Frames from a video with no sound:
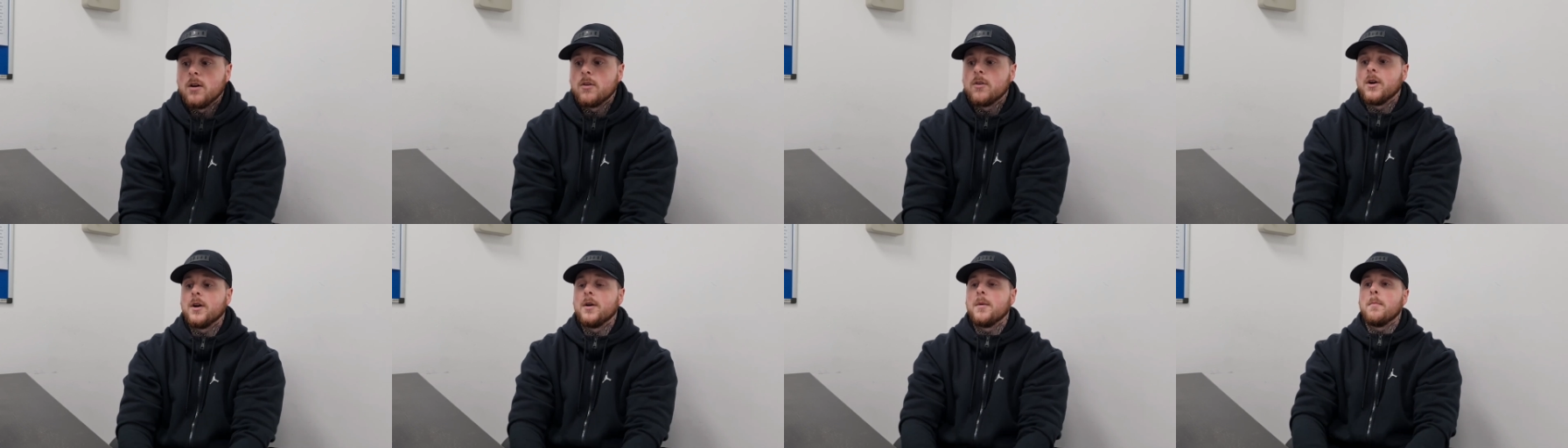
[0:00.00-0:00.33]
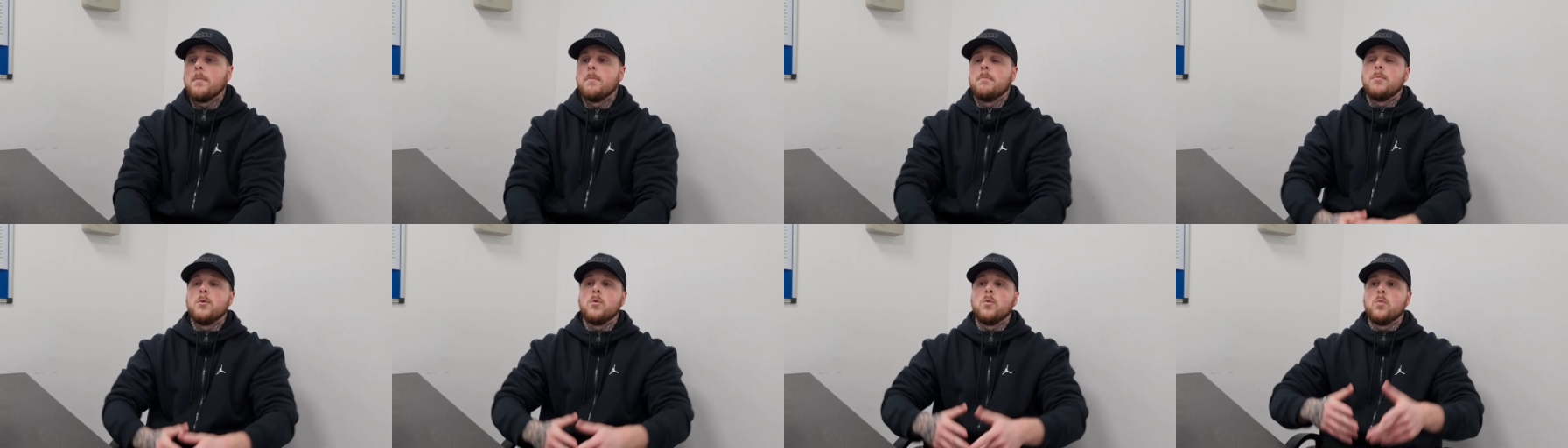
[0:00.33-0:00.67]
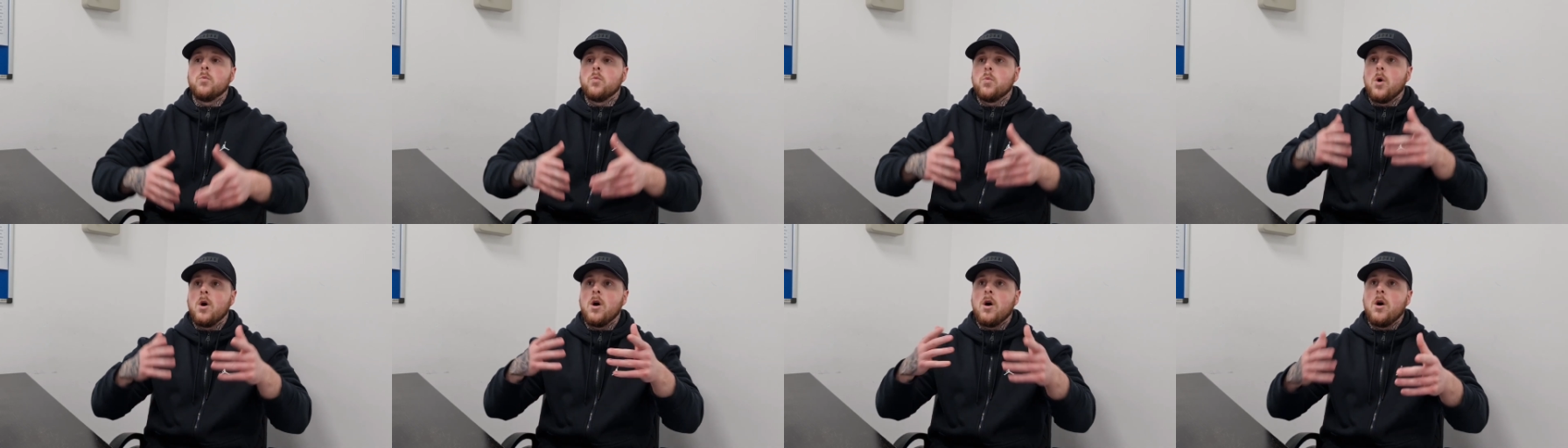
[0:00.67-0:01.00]
All right,
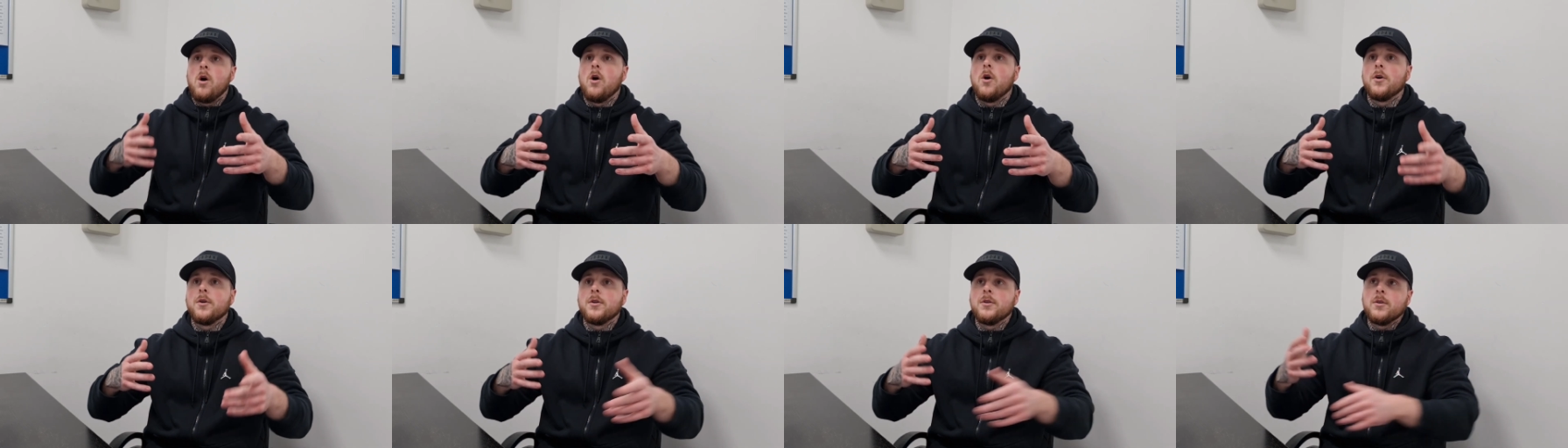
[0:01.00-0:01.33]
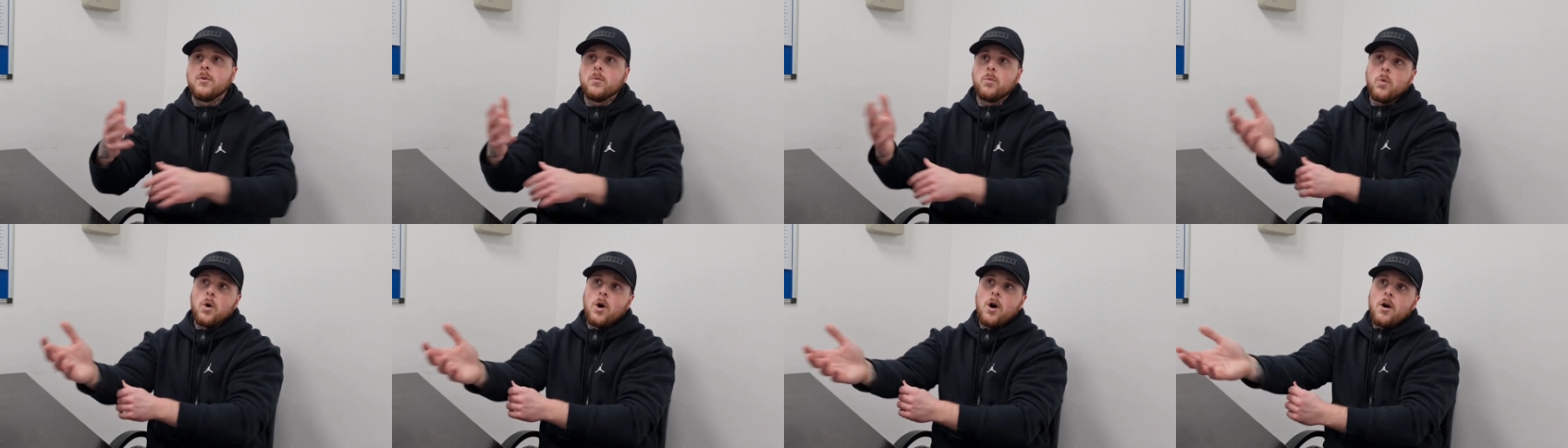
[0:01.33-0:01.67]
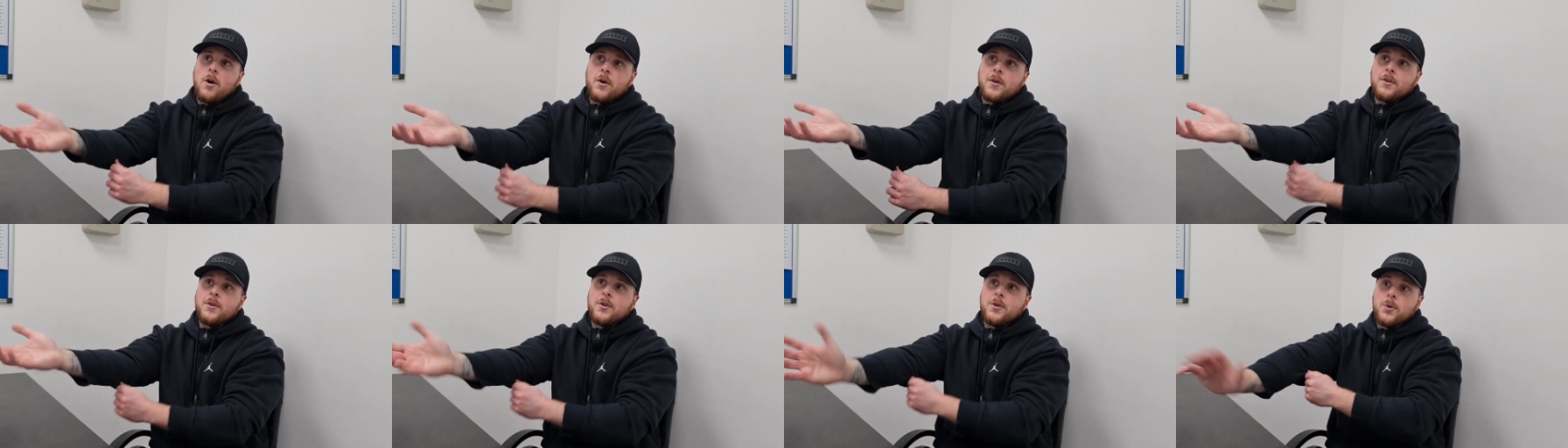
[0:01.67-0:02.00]
but what I
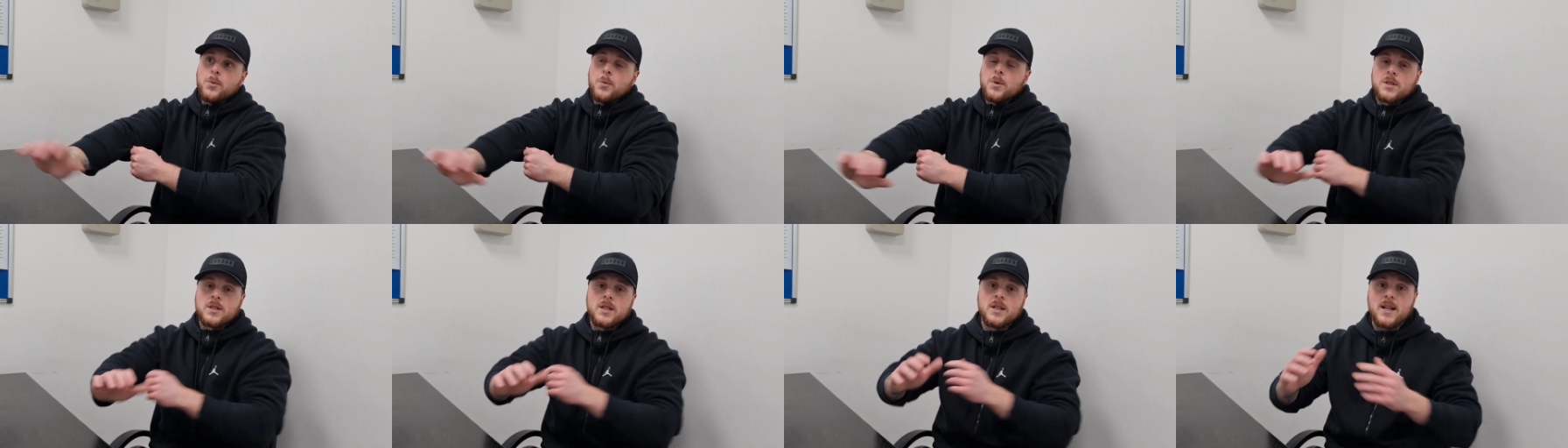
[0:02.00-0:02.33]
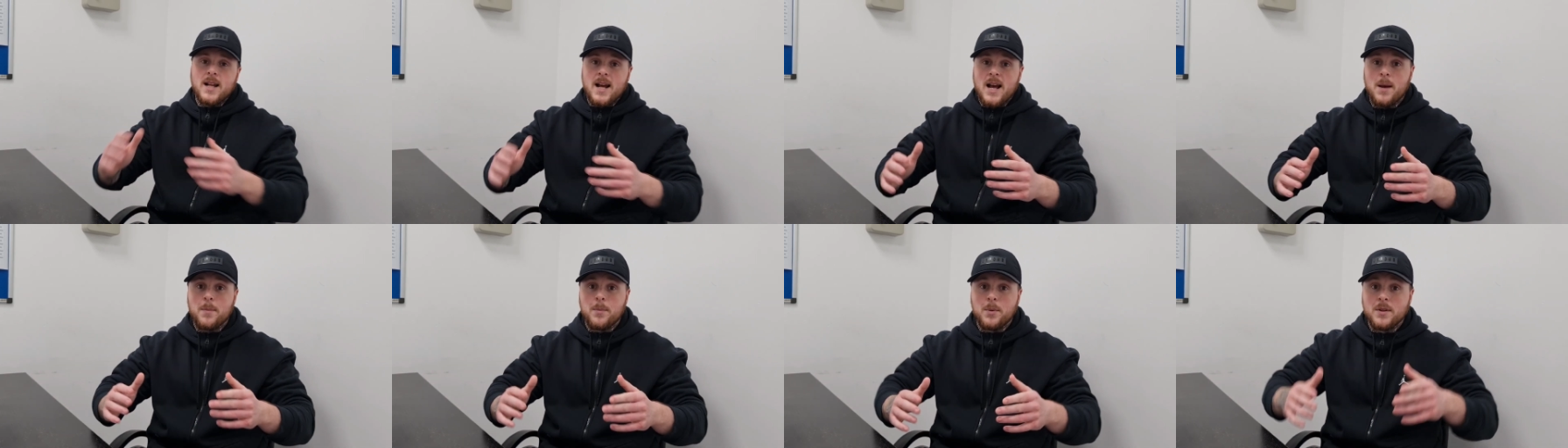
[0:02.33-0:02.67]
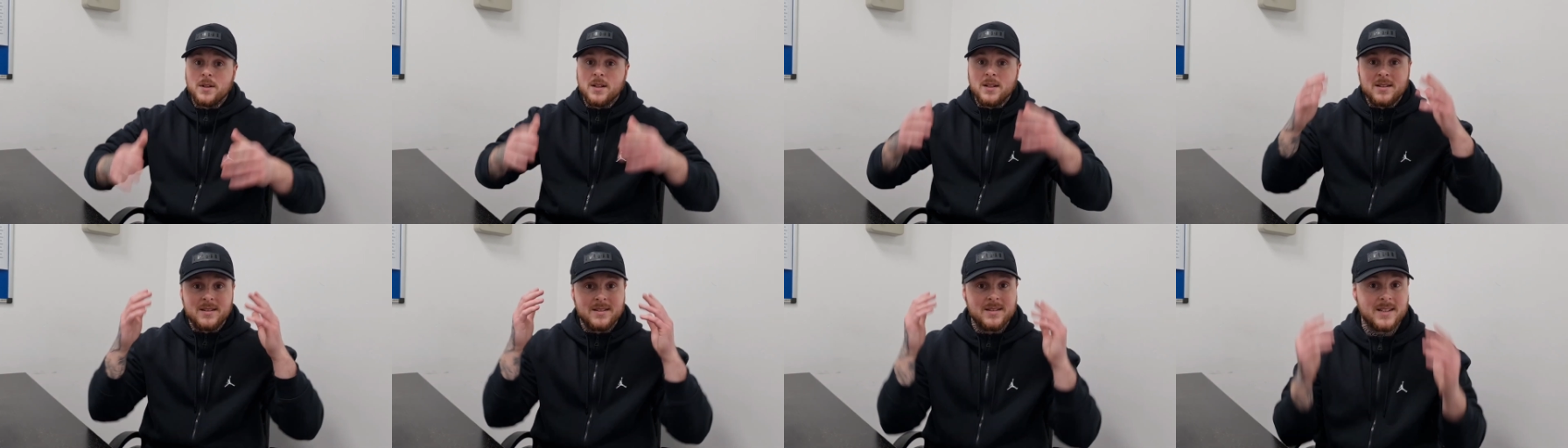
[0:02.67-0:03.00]
what I knew was going to
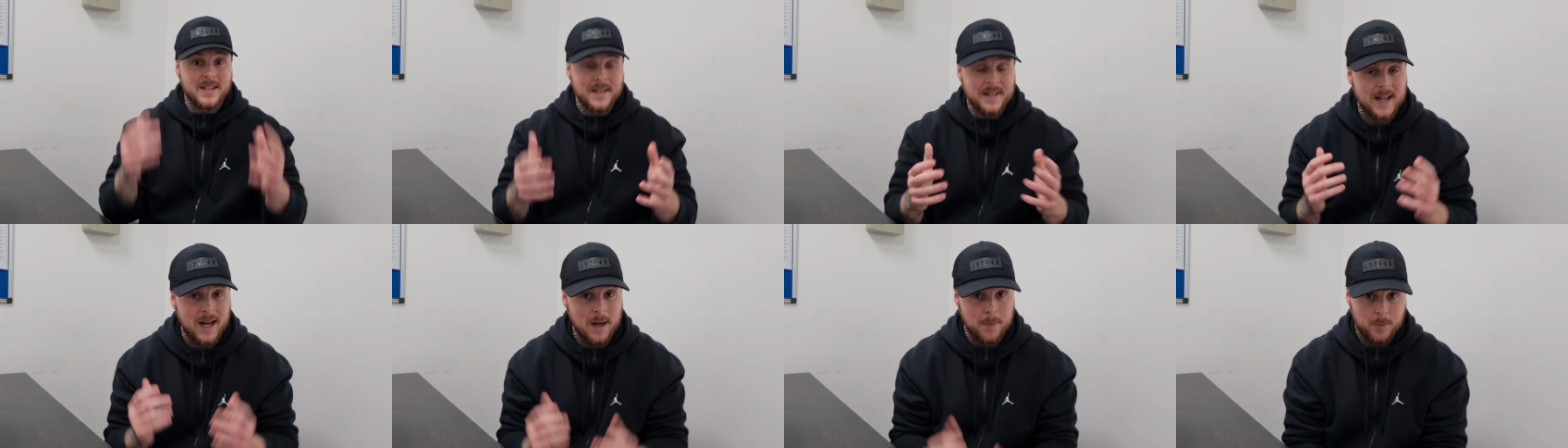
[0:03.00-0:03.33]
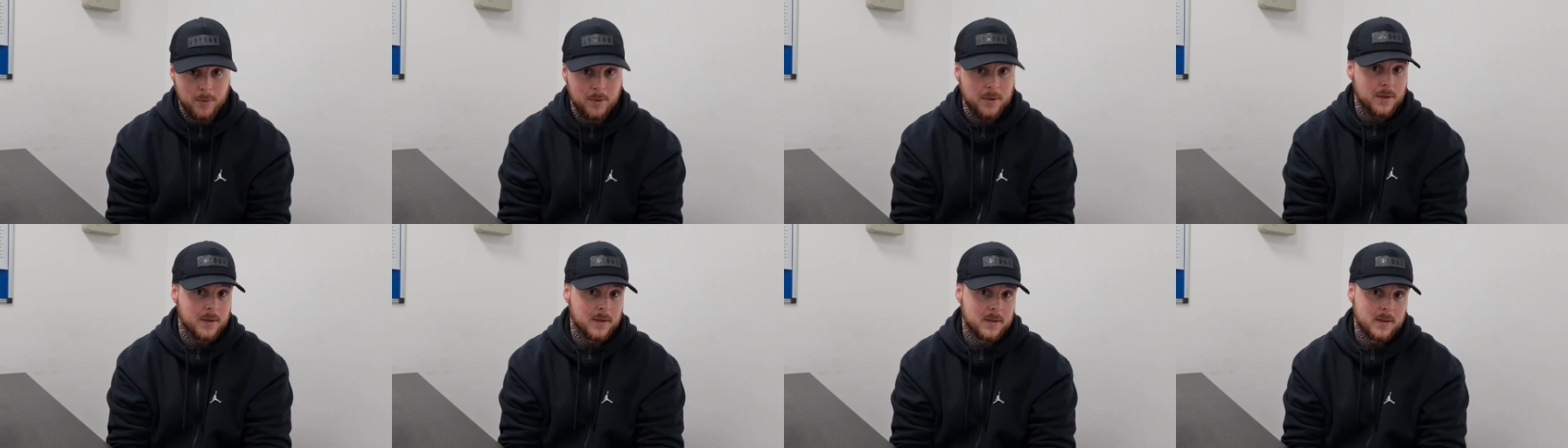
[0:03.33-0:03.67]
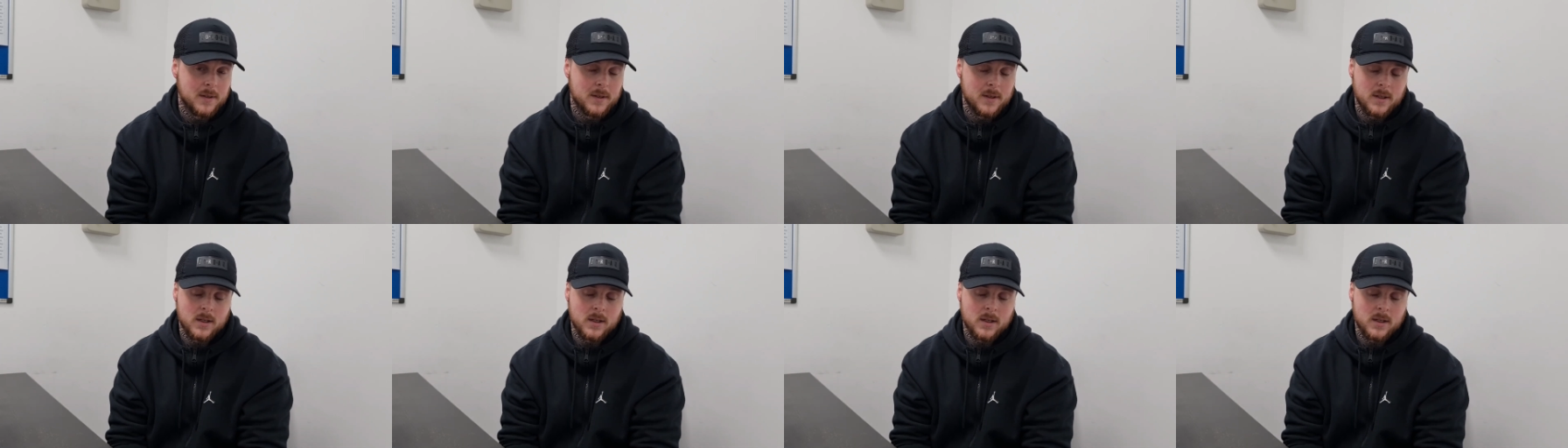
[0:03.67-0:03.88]
happen did happen.